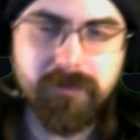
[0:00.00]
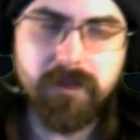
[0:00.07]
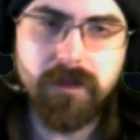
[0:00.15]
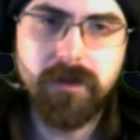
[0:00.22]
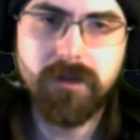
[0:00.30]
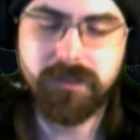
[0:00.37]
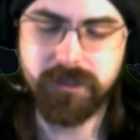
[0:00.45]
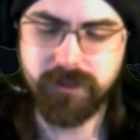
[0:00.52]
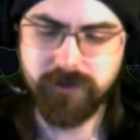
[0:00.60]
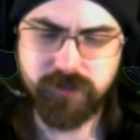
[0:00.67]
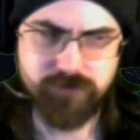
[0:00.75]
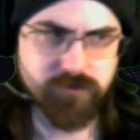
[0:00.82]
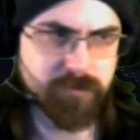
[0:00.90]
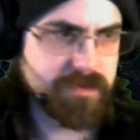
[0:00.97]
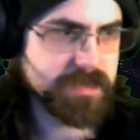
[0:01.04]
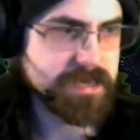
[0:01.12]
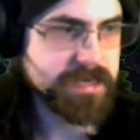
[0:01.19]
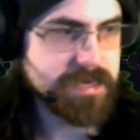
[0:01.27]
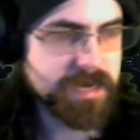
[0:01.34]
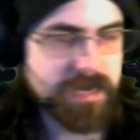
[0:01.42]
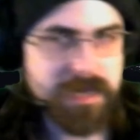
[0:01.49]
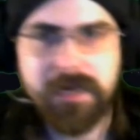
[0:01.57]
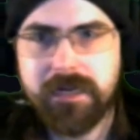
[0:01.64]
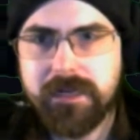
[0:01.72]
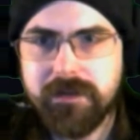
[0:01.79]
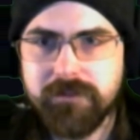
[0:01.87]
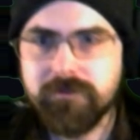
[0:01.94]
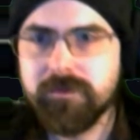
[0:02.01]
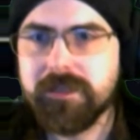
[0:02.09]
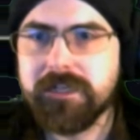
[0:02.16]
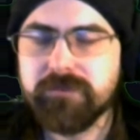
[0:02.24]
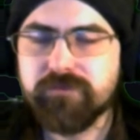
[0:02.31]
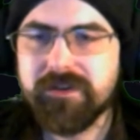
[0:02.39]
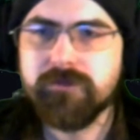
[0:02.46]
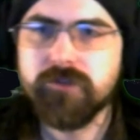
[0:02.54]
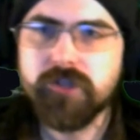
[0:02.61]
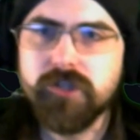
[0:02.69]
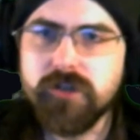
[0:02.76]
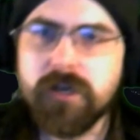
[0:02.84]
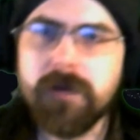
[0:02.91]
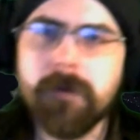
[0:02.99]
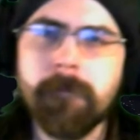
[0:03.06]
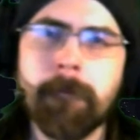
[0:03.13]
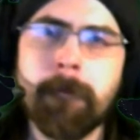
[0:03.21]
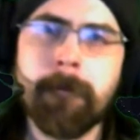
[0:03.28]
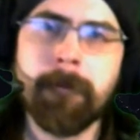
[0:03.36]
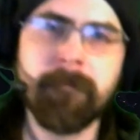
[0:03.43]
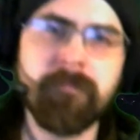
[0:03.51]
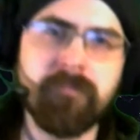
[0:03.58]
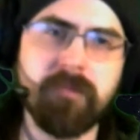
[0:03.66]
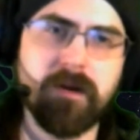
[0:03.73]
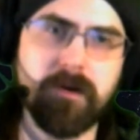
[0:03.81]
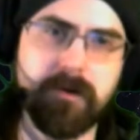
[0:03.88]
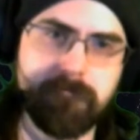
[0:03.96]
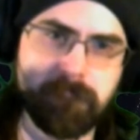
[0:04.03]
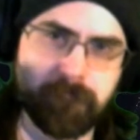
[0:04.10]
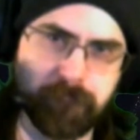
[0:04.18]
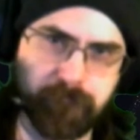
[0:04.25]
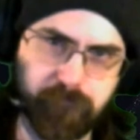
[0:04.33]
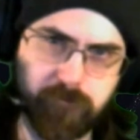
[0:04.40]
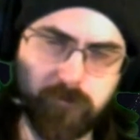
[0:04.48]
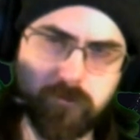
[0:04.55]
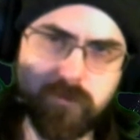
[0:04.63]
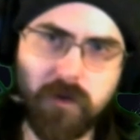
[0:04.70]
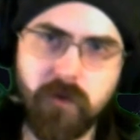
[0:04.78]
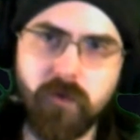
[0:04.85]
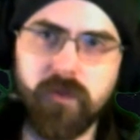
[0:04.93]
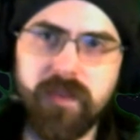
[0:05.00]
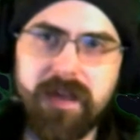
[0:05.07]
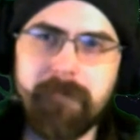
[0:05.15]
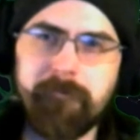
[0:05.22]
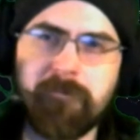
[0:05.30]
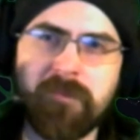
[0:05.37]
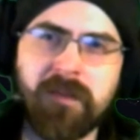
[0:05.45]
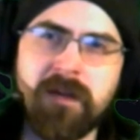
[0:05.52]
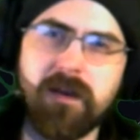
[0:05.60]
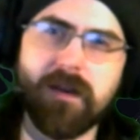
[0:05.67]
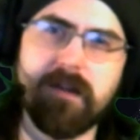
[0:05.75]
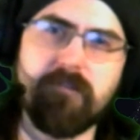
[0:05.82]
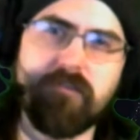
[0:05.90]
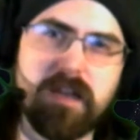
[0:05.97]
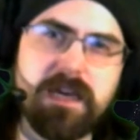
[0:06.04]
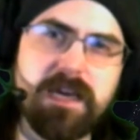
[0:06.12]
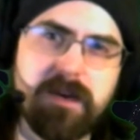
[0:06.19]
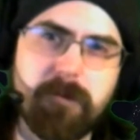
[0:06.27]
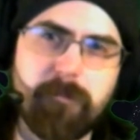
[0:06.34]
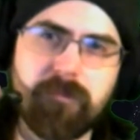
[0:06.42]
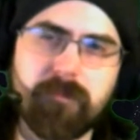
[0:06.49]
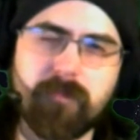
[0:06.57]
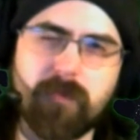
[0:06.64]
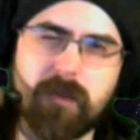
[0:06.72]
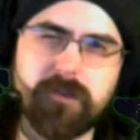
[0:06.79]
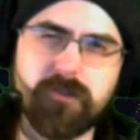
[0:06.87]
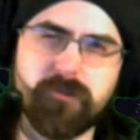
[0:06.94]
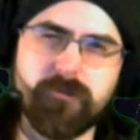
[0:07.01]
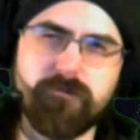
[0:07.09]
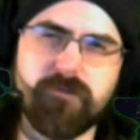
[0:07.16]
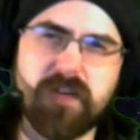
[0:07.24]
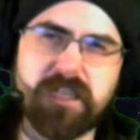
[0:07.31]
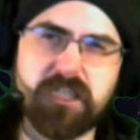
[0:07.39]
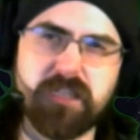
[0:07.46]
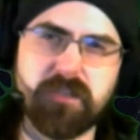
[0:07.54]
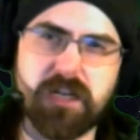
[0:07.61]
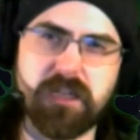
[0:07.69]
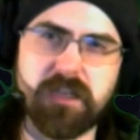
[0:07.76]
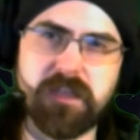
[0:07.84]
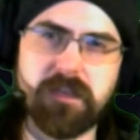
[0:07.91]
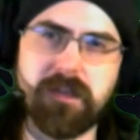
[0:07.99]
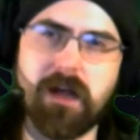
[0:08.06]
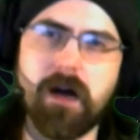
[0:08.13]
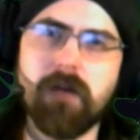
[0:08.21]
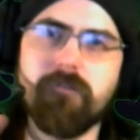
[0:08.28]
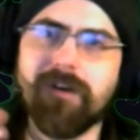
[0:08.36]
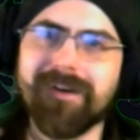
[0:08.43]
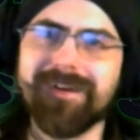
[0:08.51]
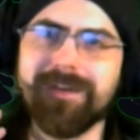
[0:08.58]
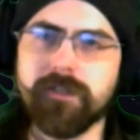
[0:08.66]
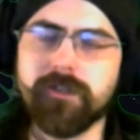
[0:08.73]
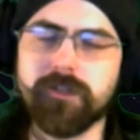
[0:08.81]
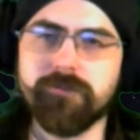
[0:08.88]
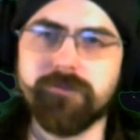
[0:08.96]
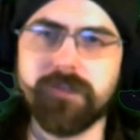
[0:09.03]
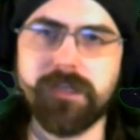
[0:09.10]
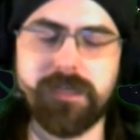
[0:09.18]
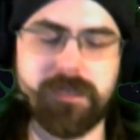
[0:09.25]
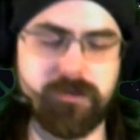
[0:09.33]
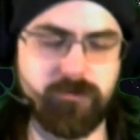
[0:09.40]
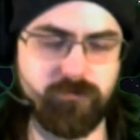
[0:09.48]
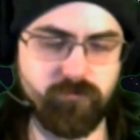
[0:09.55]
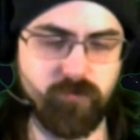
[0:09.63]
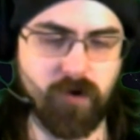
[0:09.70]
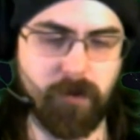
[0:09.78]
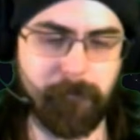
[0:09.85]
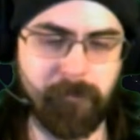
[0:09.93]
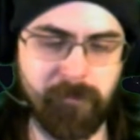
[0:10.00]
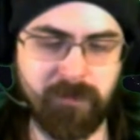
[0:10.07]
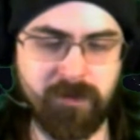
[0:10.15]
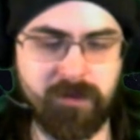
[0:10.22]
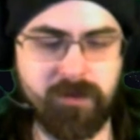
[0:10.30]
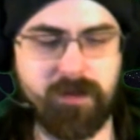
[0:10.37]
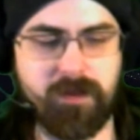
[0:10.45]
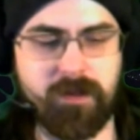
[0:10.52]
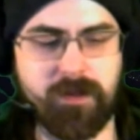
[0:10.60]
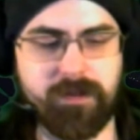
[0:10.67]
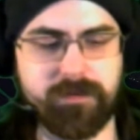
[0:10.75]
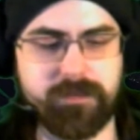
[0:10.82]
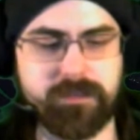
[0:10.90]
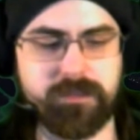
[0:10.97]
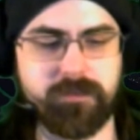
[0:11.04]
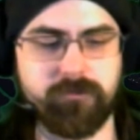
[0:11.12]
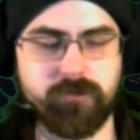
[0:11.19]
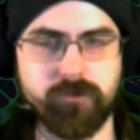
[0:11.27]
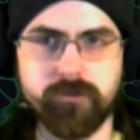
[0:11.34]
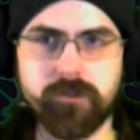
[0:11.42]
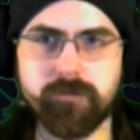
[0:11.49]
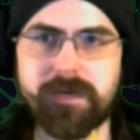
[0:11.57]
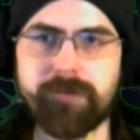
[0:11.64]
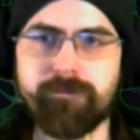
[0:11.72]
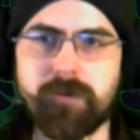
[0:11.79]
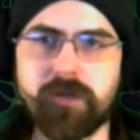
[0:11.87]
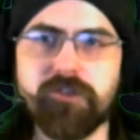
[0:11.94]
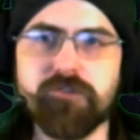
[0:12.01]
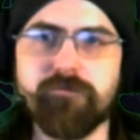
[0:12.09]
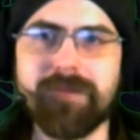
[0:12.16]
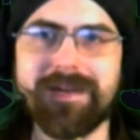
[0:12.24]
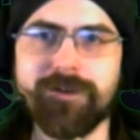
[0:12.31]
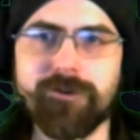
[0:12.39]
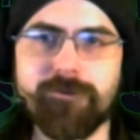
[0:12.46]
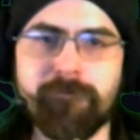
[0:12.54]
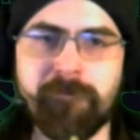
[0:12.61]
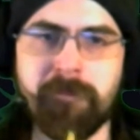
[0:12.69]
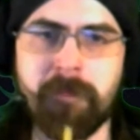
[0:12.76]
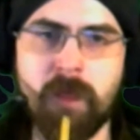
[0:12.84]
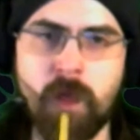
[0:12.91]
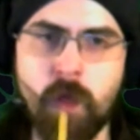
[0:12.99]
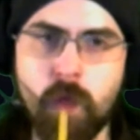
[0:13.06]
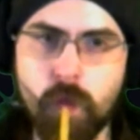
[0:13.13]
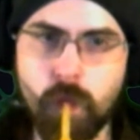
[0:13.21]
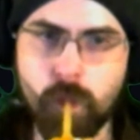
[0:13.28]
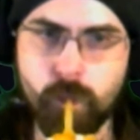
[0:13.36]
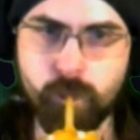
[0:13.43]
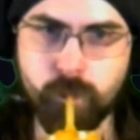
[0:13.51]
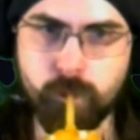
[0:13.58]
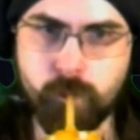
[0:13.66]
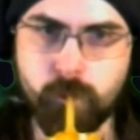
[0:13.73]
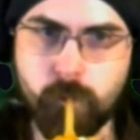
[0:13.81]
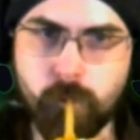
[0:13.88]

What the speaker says: undertones from the nice brown sugar. Um, got that lovely sort of vegetal funkiness of the rum, and of course a big punch of mango. Mm,